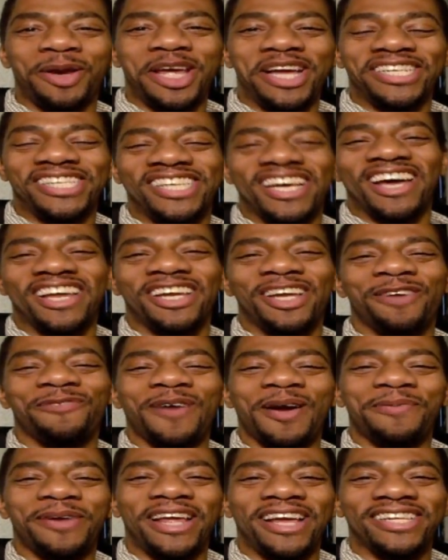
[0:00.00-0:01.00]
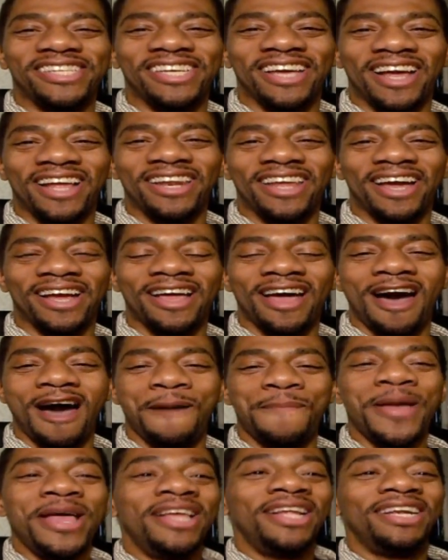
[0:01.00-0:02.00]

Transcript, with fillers: Anton here, robert anton dot com.